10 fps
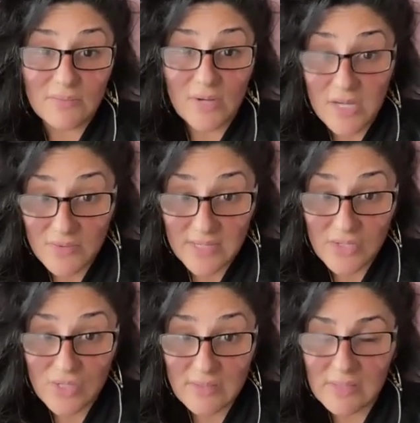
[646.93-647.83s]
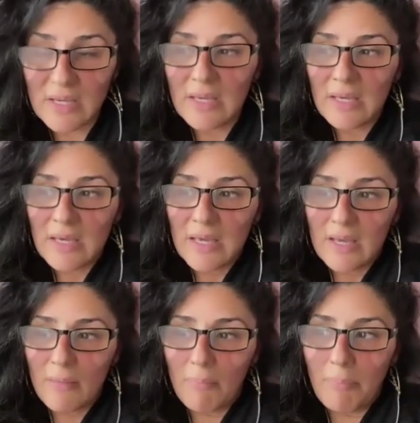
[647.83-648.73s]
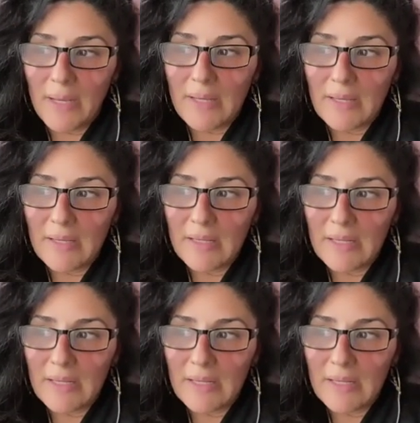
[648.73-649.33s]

radio stations. But